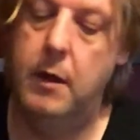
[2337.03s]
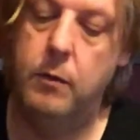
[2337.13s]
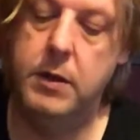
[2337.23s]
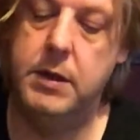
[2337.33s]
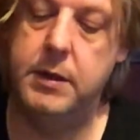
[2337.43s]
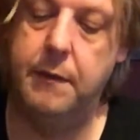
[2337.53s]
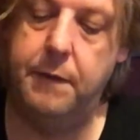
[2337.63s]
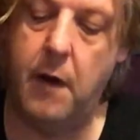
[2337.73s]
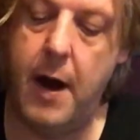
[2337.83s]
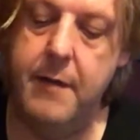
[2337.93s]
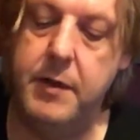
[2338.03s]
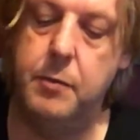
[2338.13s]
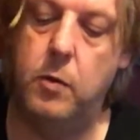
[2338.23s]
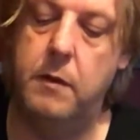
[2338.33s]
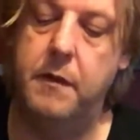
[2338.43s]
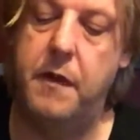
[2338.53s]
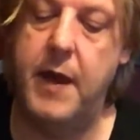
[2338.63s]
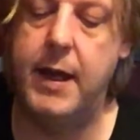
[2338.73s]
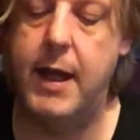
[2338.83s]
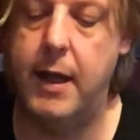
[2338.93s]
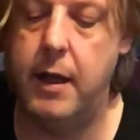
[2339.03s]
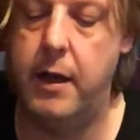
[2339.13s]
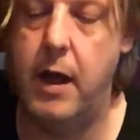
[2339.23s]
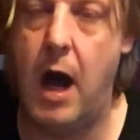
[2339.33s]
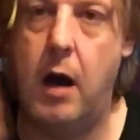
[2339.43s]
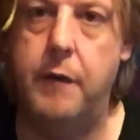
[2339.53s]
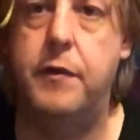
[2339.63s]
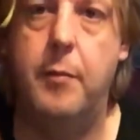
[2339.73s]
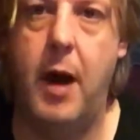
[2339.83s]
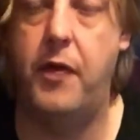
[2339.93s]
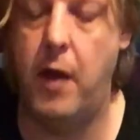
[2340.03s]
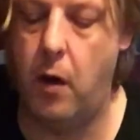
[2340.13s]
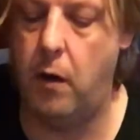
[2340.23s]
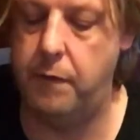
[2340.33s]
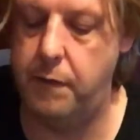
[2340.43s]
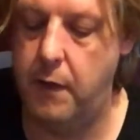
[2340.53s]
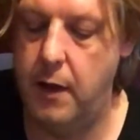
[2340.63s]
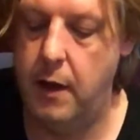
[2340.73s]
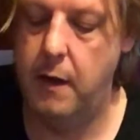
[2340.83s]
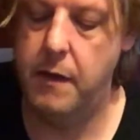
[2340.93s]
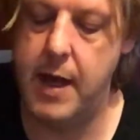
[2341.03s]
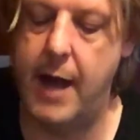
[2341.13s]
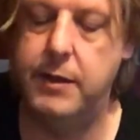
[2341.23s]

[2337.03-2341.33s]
which is the 5, is more of a thinking and an aftermath of the